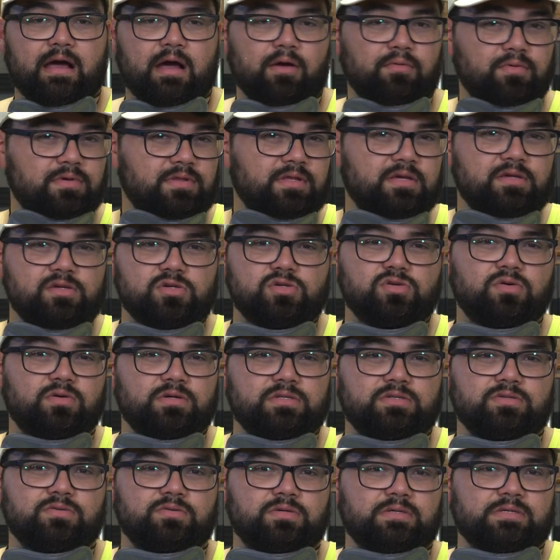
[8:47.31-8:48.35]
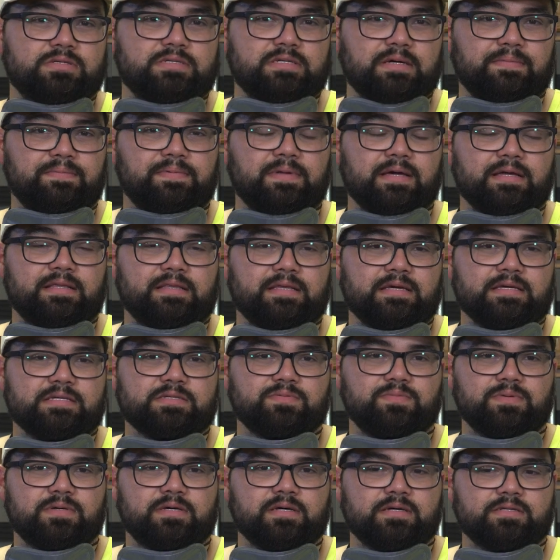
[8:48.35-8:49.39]
I really enjoy doing stuff like this
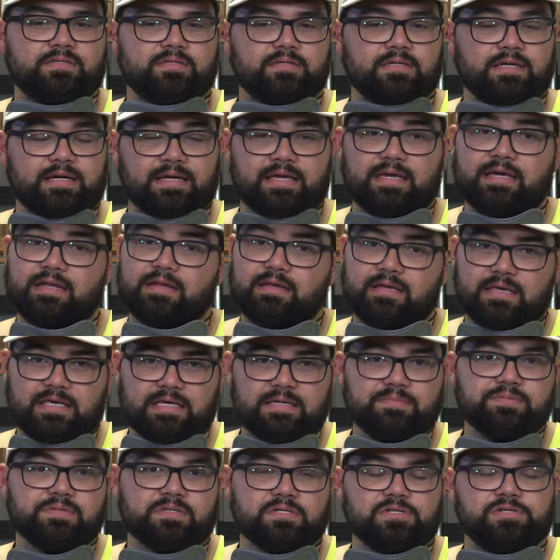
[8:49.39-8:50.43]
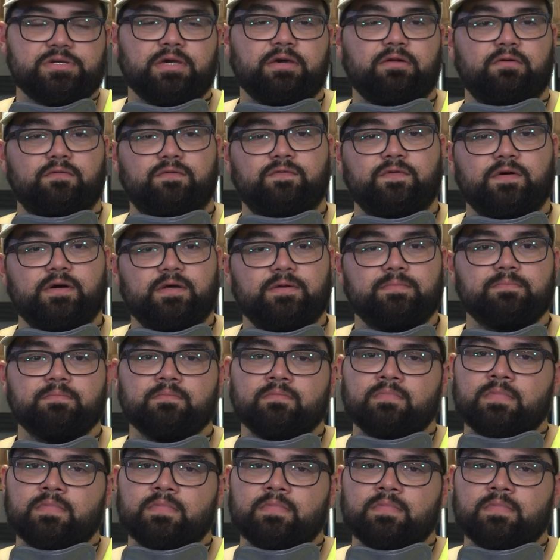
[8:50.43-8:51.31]
because, again, it keeps the channel fun.